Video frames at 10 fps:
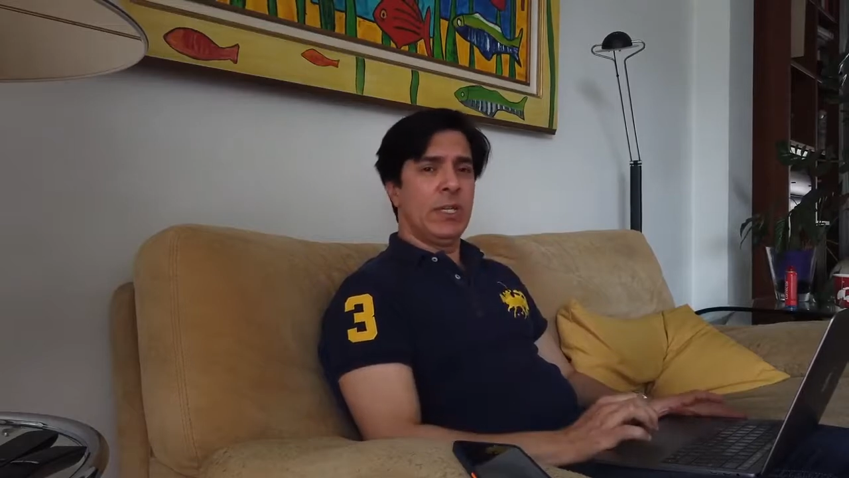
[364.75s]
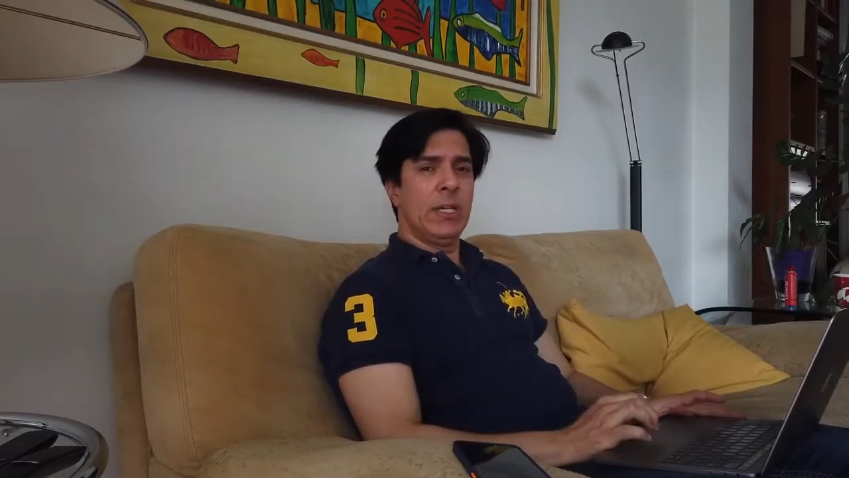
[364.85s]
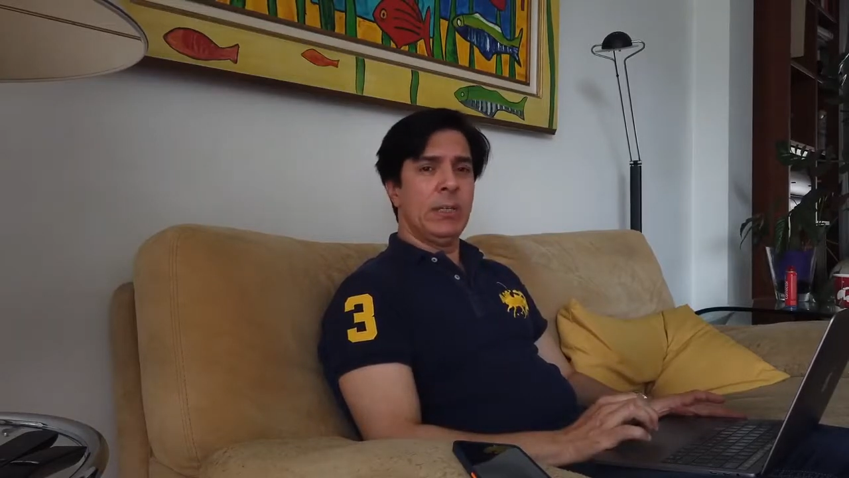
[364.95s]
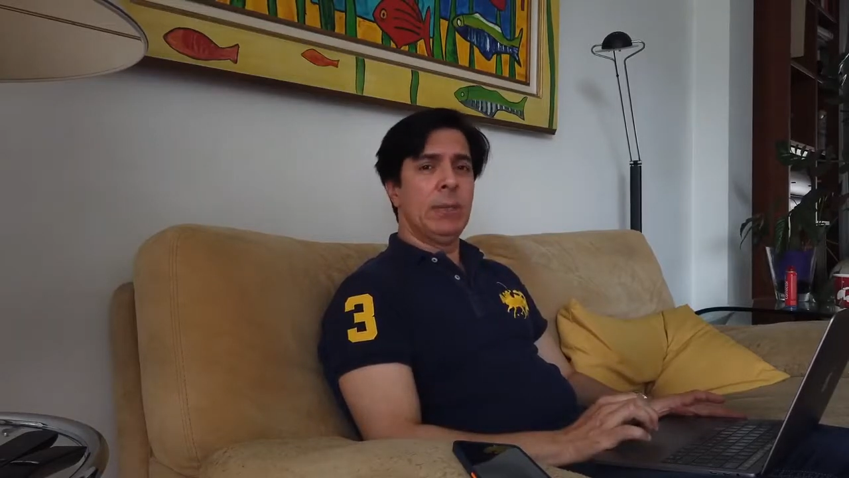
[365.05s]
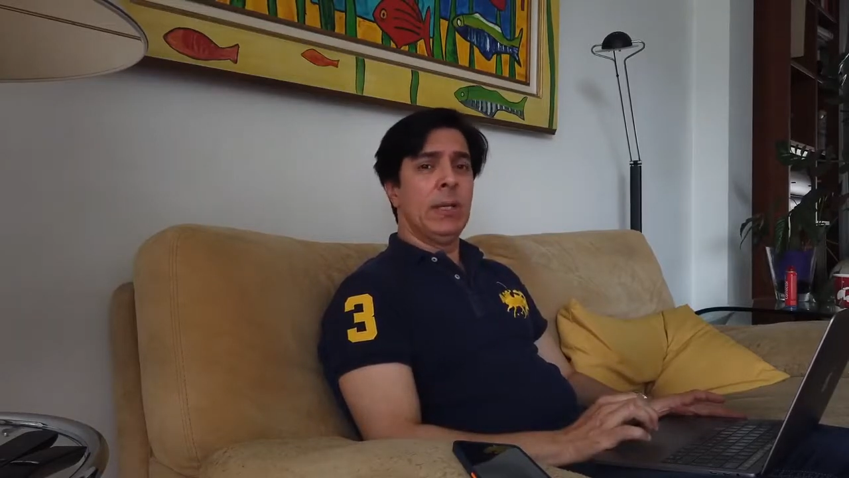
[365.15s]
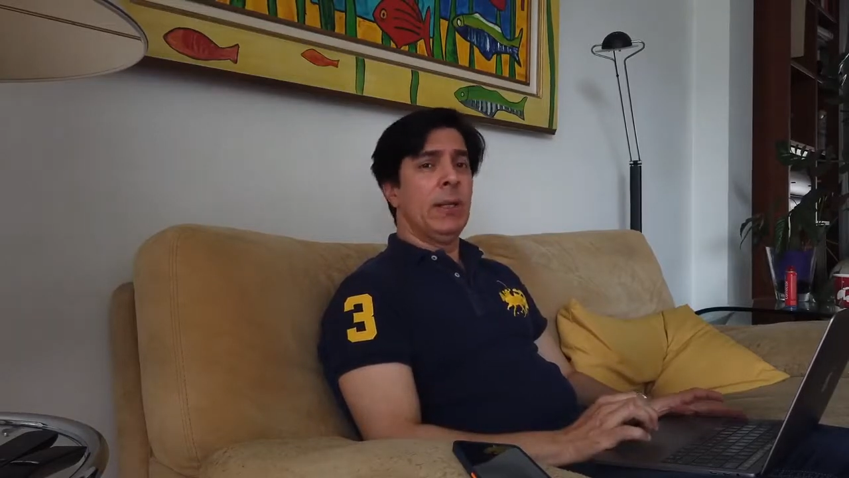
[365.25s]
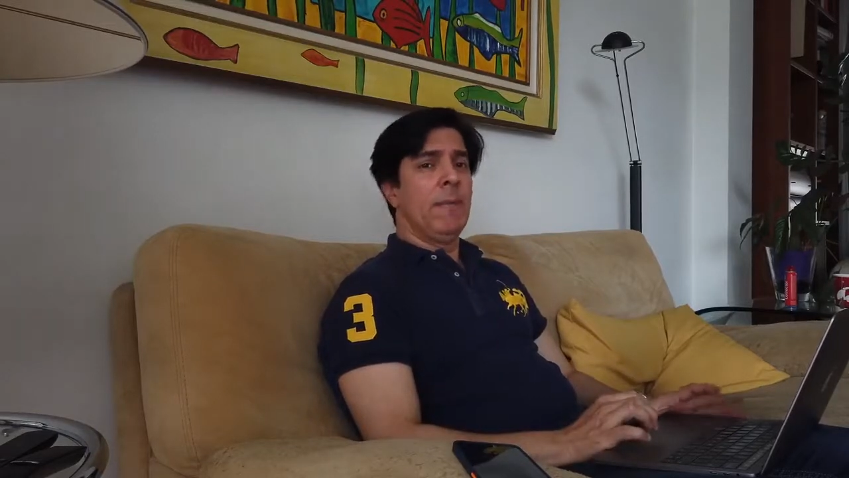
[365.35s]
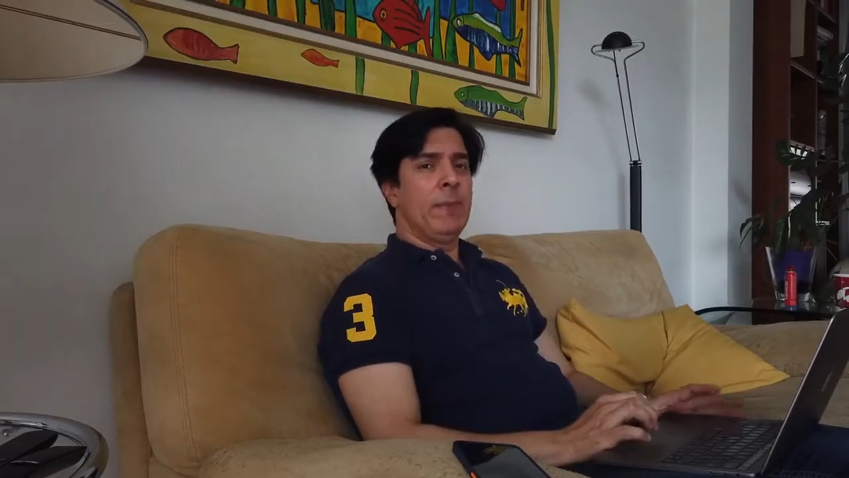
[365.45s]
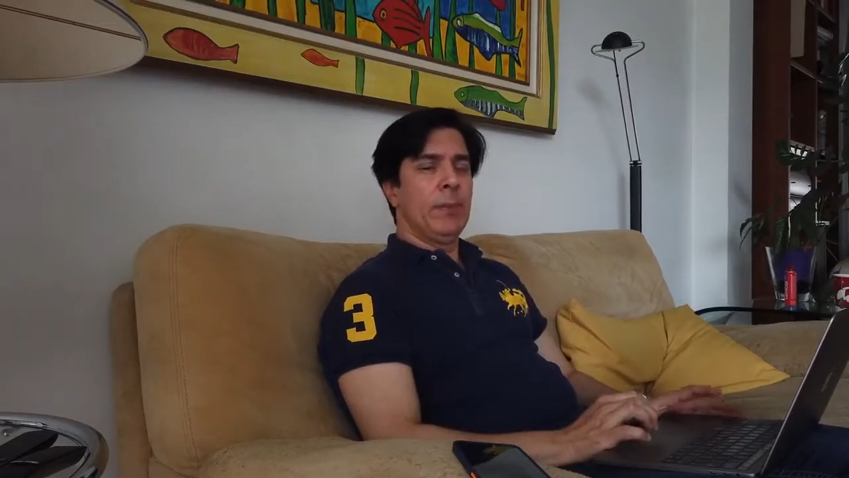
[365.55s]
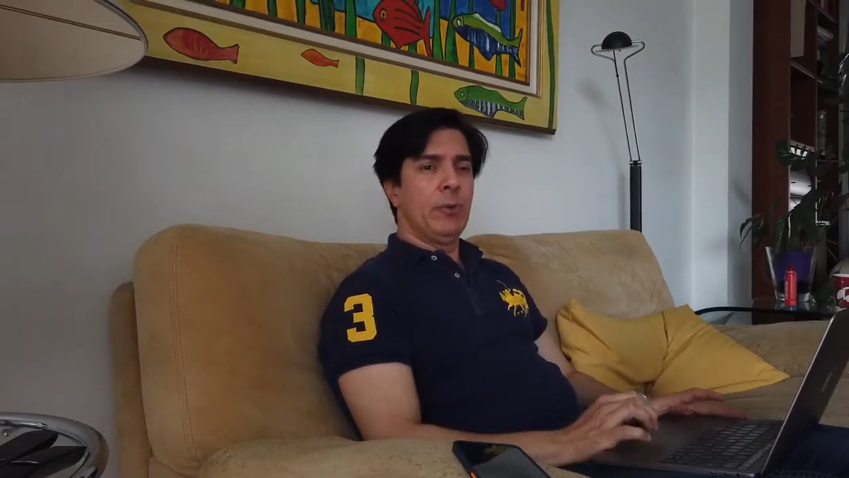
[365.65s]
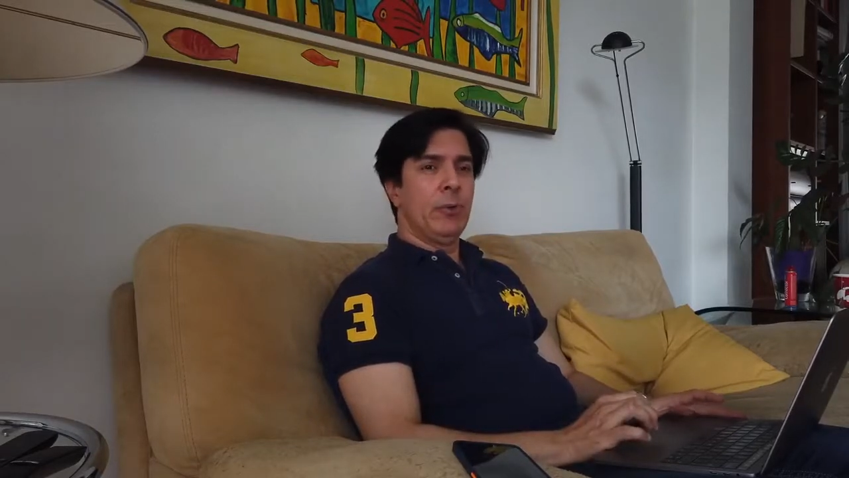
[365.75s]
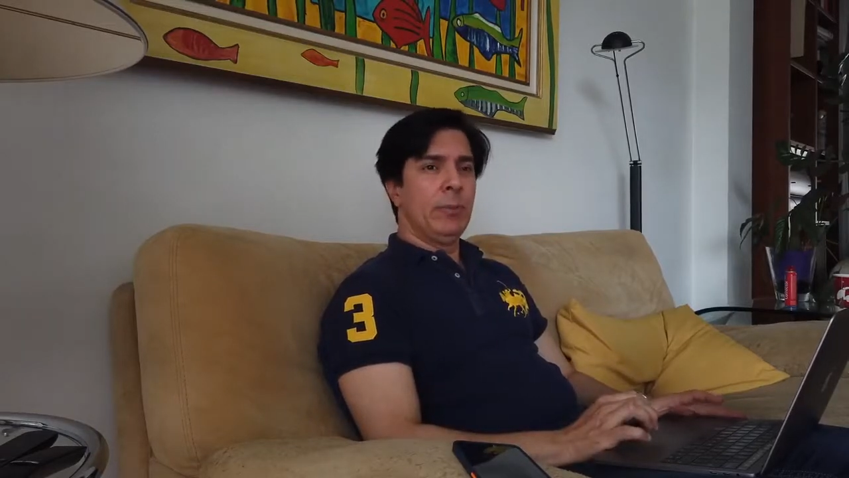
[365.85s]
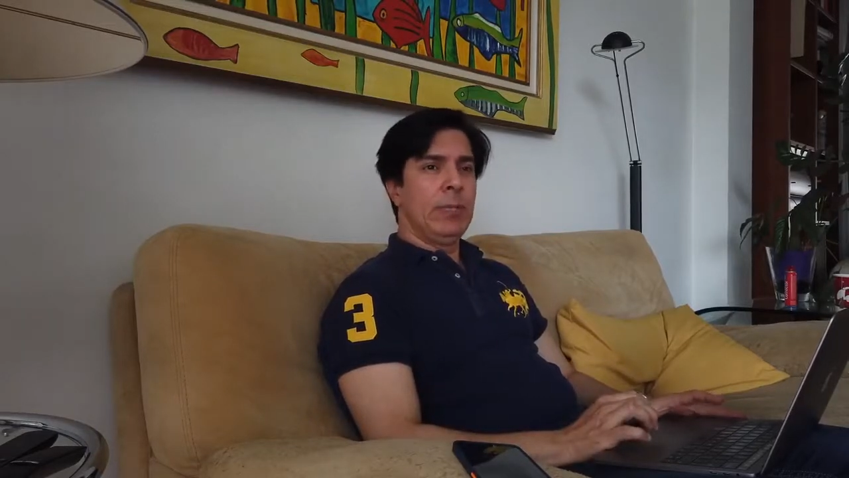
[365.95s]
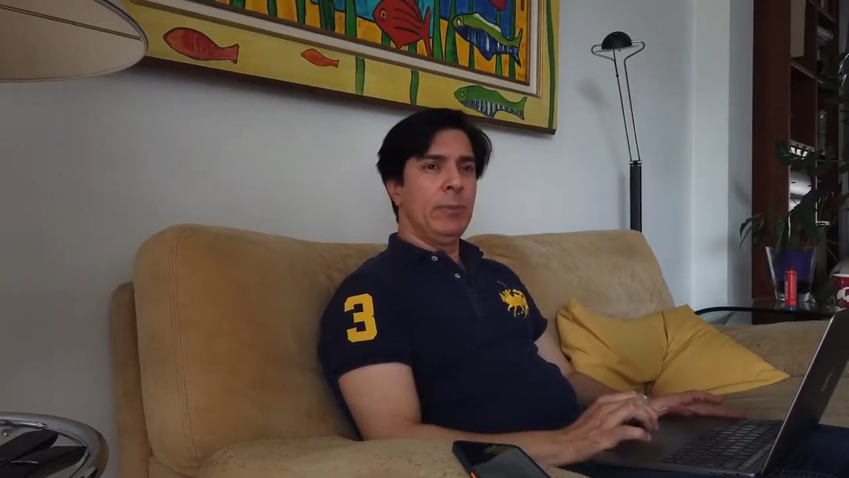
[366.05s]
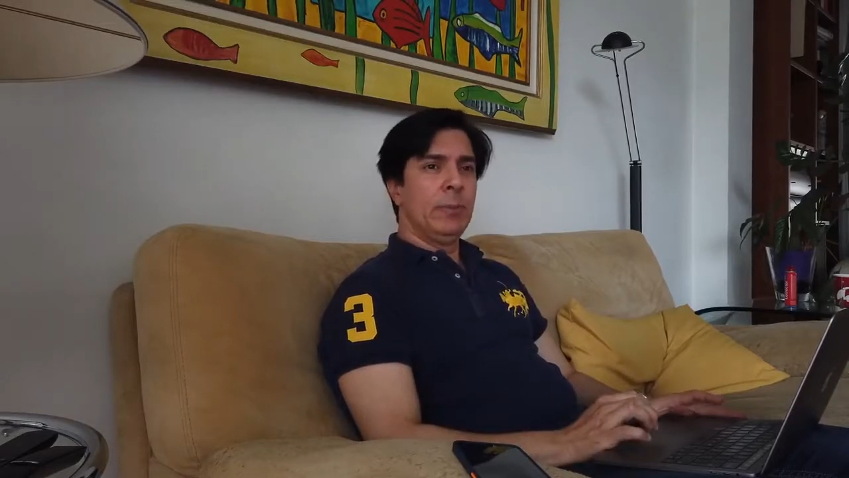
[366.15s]
help the poor
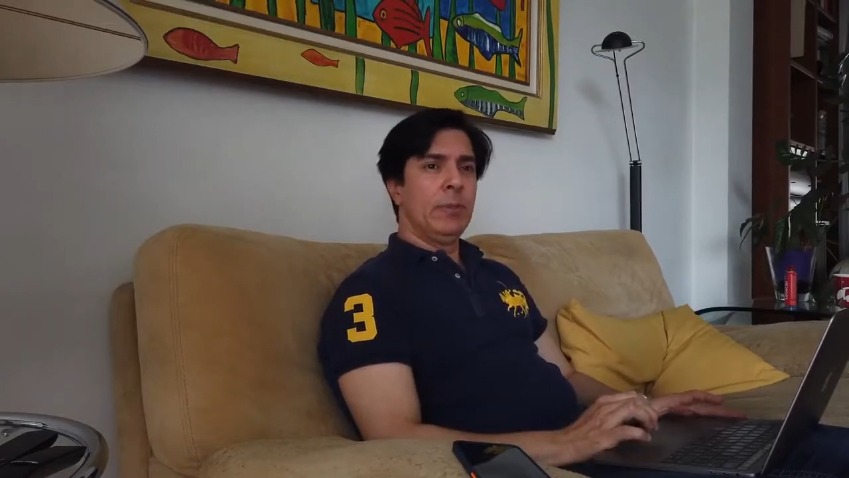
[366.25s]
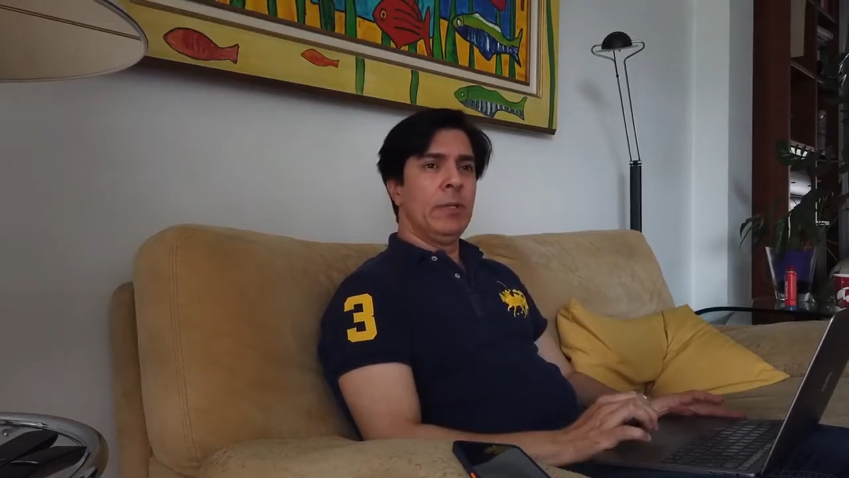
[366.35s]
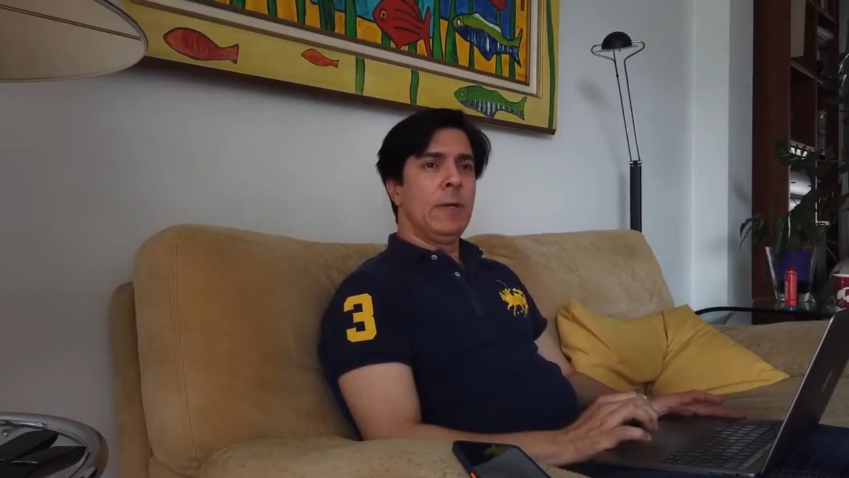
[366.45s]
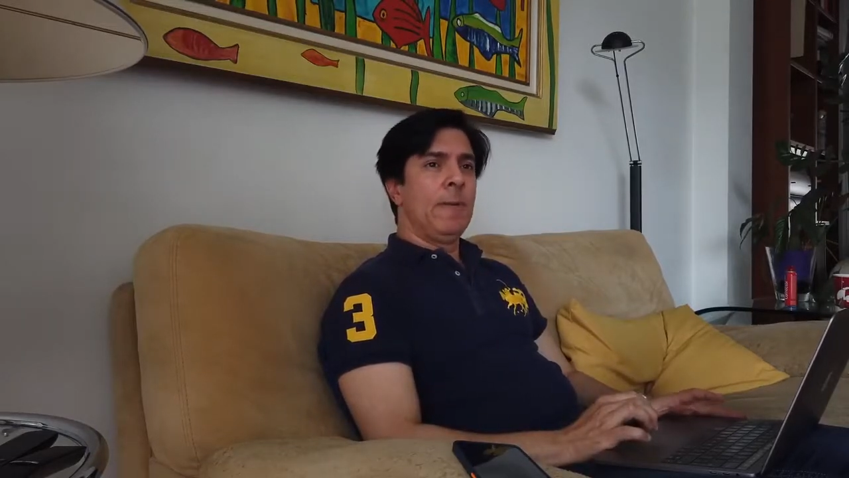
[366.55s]
people